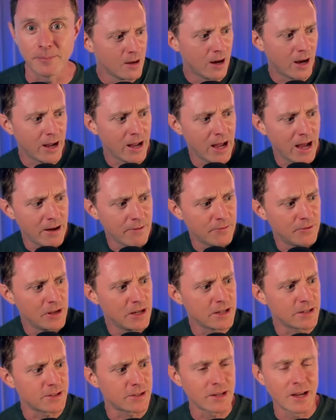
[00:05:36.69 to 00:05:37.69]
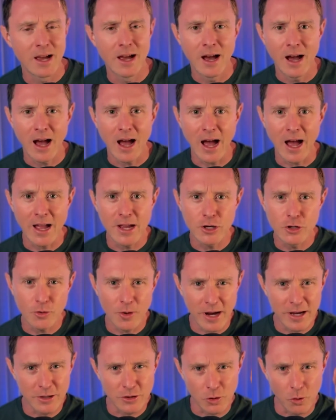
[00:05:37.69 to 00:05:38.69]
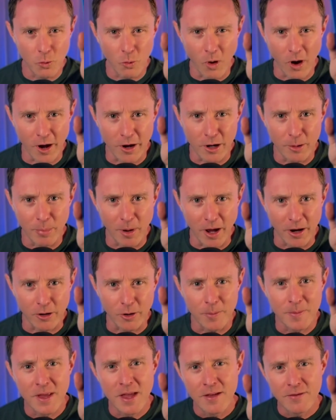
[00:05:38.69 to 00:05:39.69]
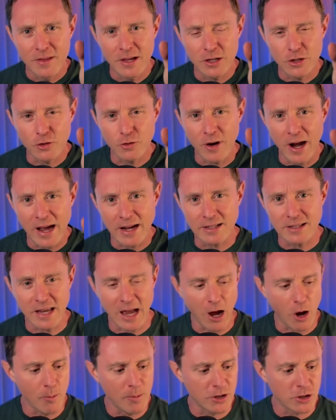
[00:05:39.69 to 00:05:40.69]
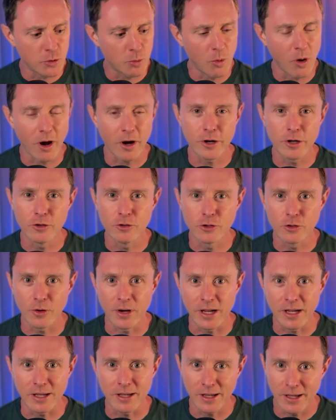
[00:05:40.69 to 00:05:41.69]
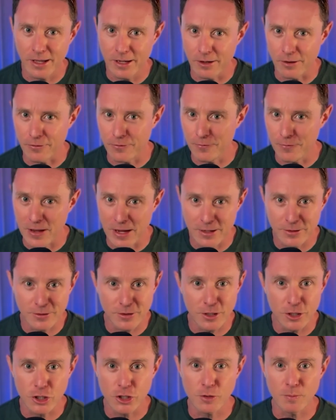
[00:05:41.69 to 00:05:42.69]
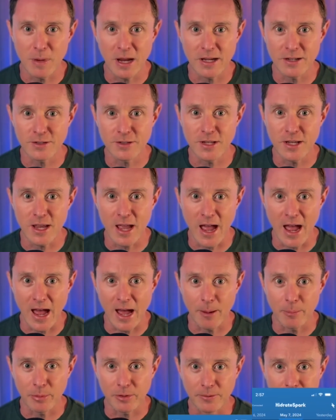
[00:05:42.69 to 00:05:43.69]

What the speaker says: I have this Hydrate water bottle that tracks how much water you drink in a fancy schmancy app.